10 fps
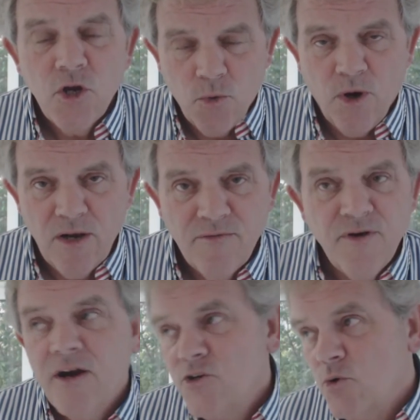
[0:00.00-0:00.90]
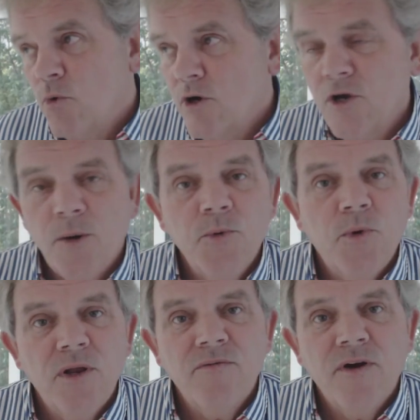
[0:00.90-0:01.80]
qualifiers, to World Cup
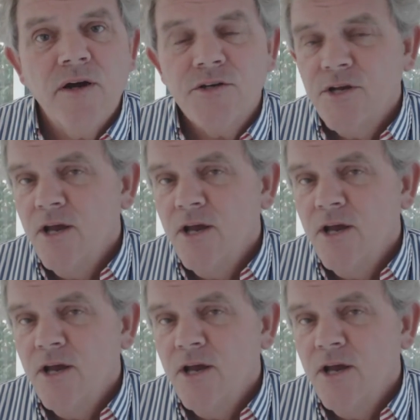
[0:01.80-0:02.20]
qualifiers.